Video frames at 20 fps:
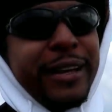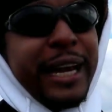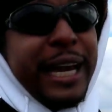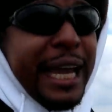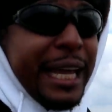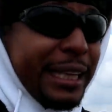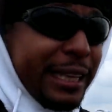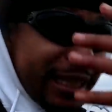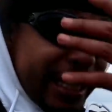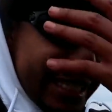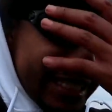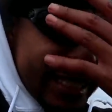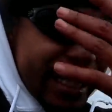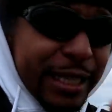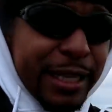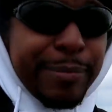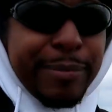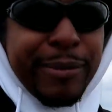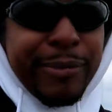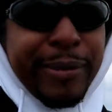I got these
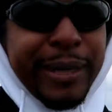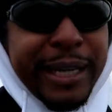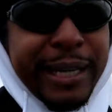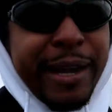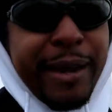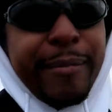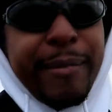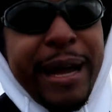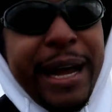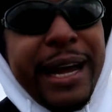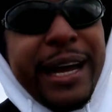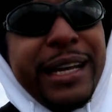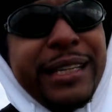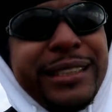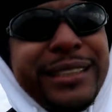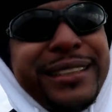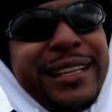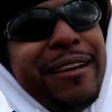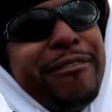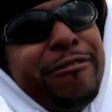to keep the wind out my
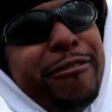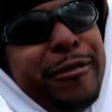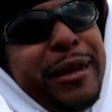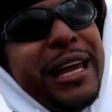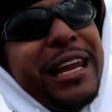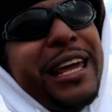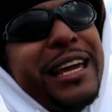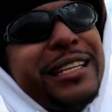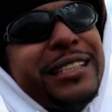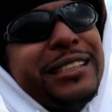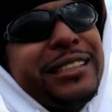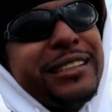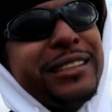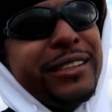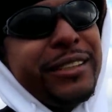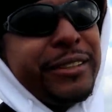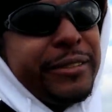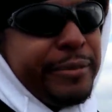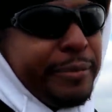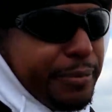eyes, stop from headaches and
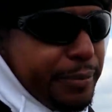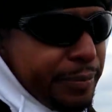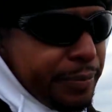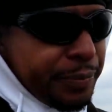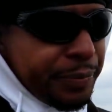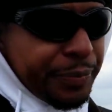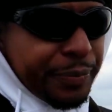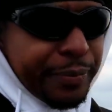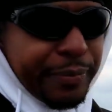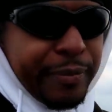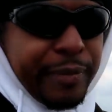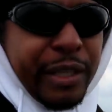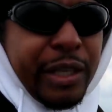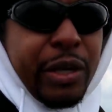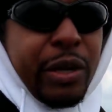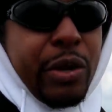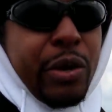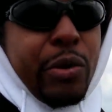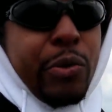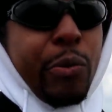
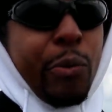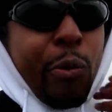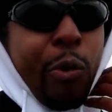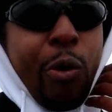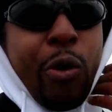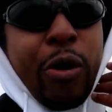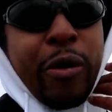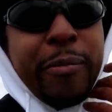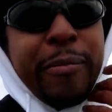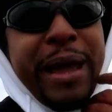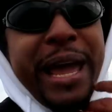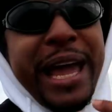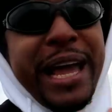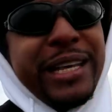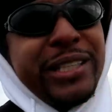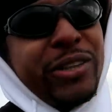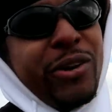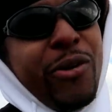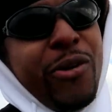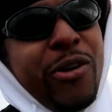stuff. Warm
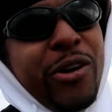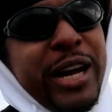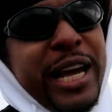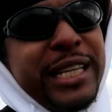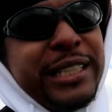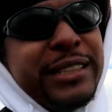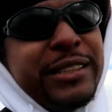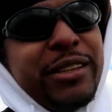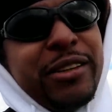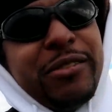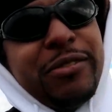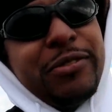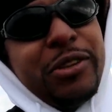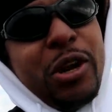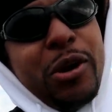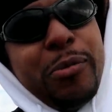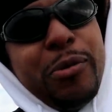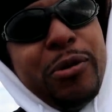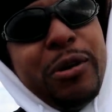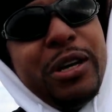mask, all that stuff.
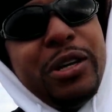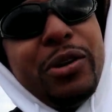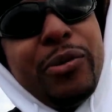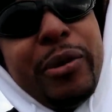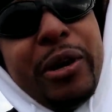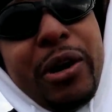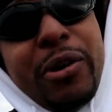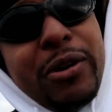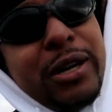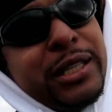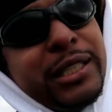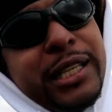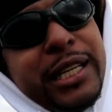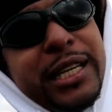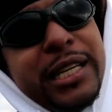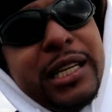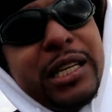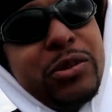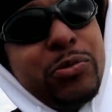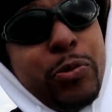Thermal underwear on, because it
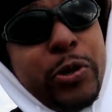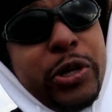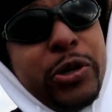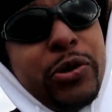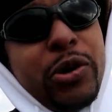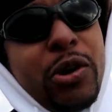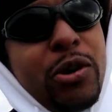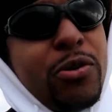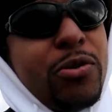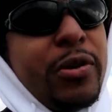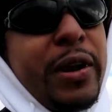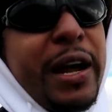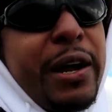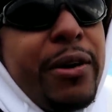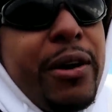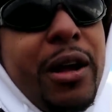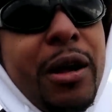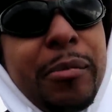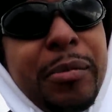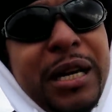is, it's real cold
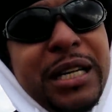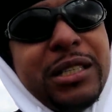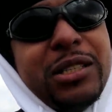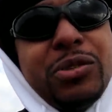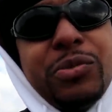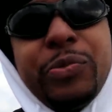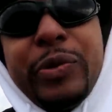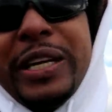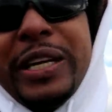out. Plus it's